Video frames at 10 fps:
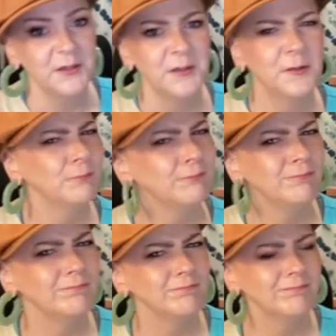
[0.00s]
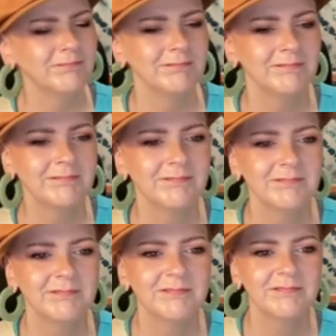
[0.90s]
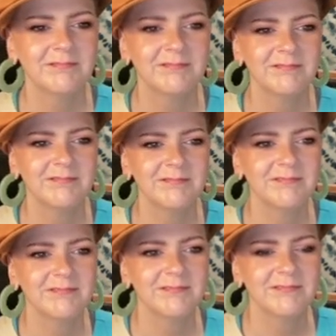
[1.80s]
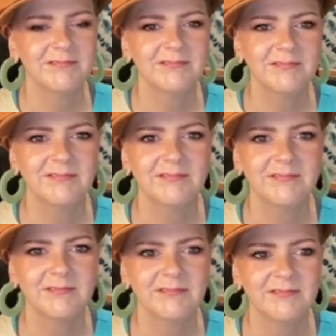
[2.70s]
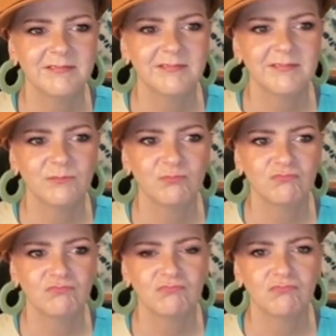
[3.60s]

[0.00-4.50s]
(silent)